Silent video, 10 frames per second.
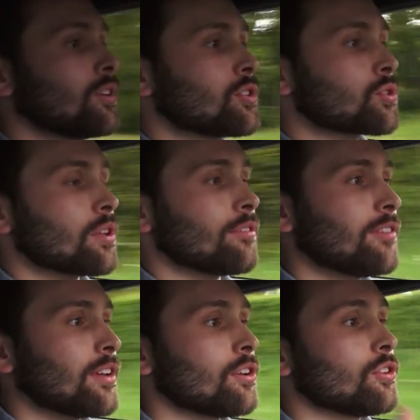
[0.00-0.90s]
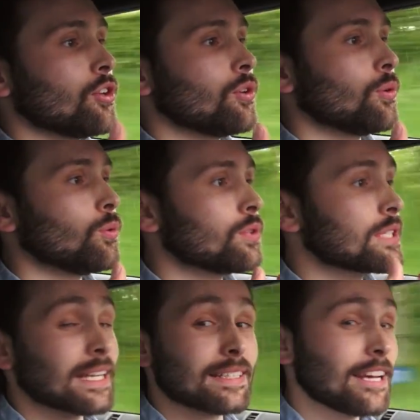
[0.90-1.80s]
So they fitted a new
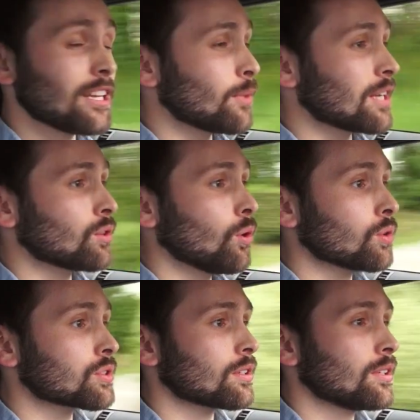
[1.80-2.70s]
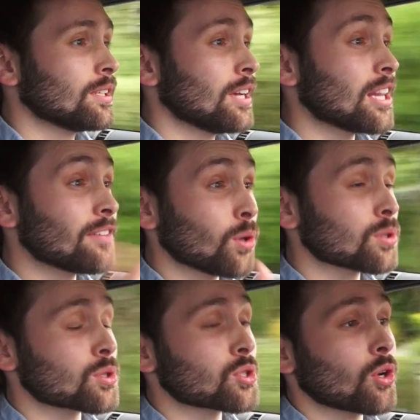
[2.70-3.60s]
titanium exhaust, and they've
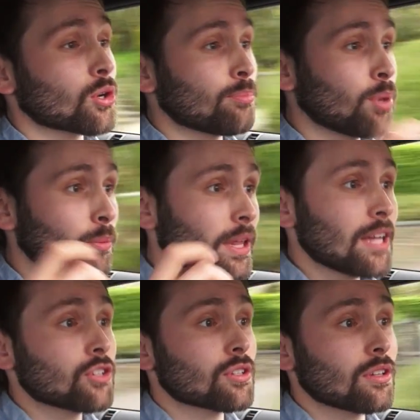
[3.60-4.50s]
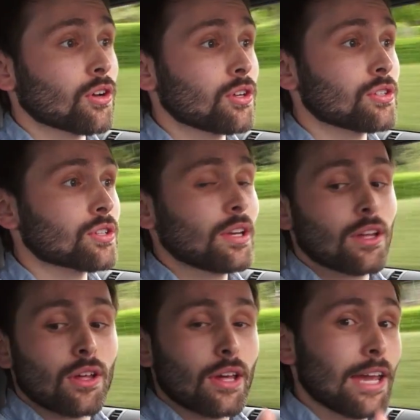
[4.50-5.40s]
also started to pump the engine noise
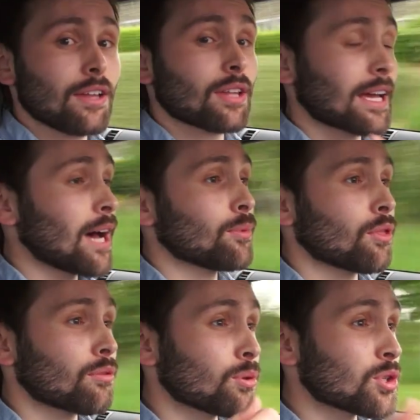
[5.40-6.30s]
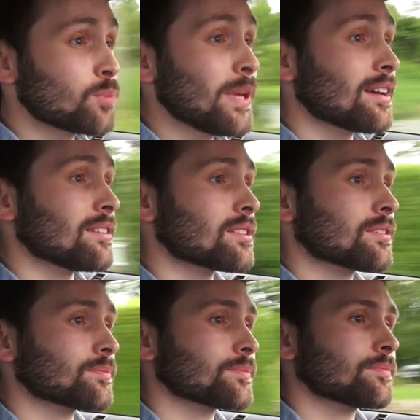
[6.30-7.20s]
in the cabin through the speakers.
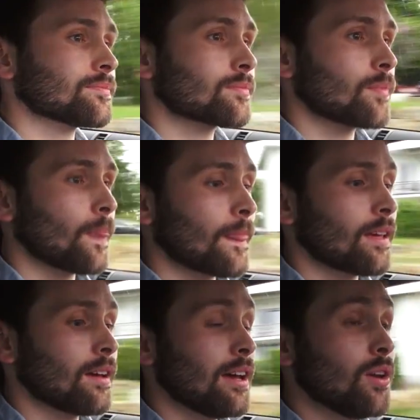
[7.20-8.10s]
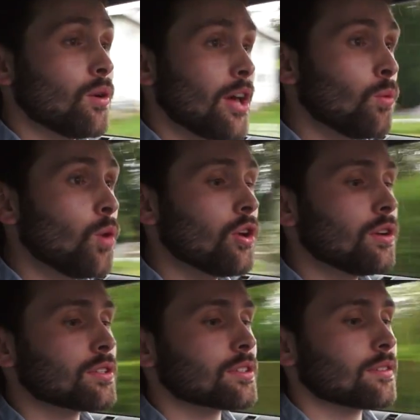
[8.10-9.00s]
And it
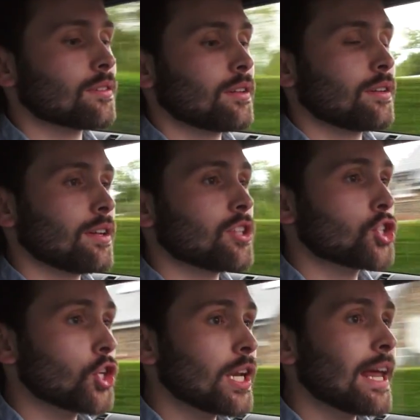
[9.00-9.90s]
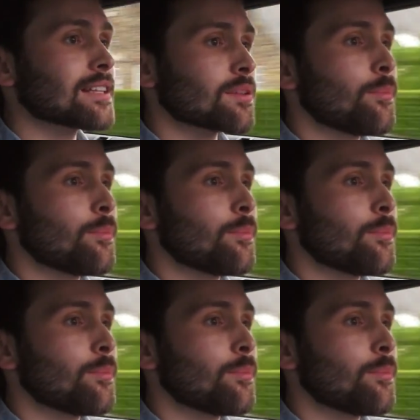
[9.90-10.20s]
works. It certainly has a